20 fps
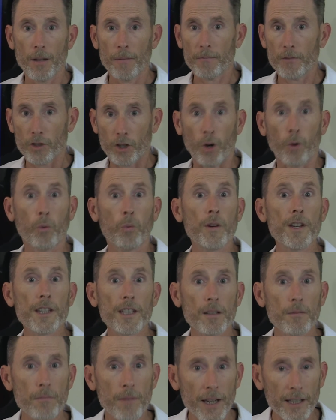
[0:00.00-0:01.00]
So we
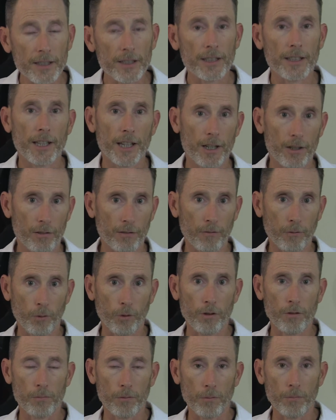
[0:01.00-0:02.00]
can make the care
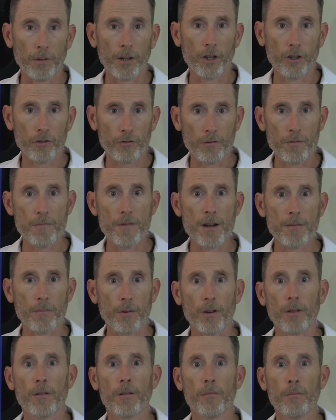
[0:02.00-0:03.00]
affordable, because remember,